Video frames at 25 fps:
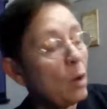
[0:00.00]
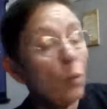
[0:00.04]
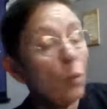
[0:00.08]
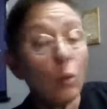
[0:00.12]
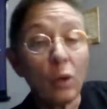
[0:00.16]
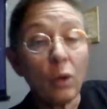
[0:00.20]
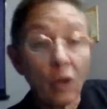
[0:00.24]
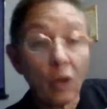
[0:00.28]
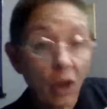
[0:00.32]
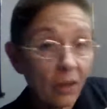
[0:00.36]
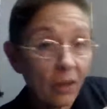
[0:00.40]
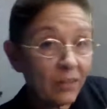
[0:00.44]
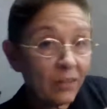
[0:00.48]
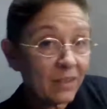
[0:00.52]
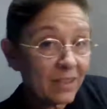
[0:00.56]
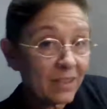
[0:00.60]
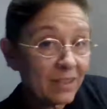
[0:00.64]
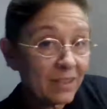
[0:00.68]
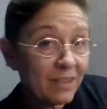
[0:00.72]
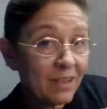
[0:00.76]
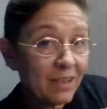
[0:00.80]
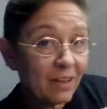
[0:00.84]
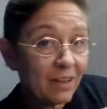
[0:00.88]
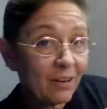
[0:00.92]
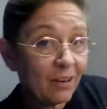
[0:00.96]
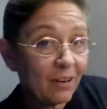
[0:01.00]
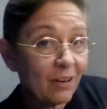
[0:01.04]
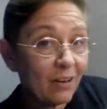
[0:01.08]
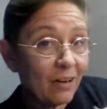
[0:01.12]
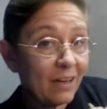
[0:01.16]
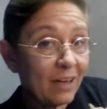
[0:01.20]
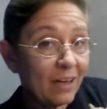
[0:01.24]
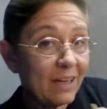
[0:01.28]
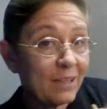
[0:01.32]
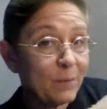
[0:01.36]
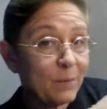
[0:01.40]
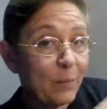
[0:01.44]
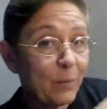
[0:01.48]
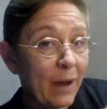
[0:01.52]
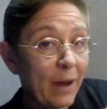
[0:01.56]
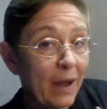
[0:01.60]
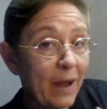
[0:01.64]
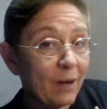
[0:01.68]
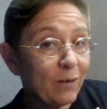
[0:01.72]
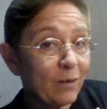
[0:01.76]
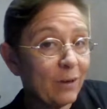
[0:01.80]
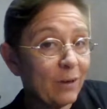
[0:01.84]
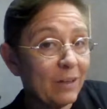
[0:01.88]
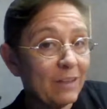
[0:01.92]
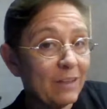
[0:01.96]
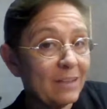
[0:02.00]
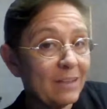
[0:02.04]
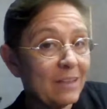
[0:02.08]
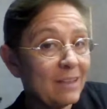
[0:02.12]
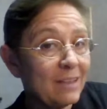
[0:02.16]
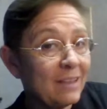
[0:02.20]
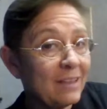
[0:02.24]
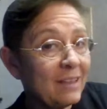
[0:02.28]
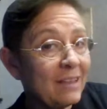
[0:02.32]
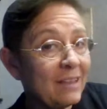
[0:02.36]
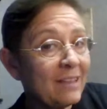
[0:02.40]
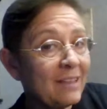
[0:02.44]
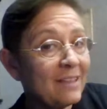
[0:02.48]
Well, on the sticker, it's backwards.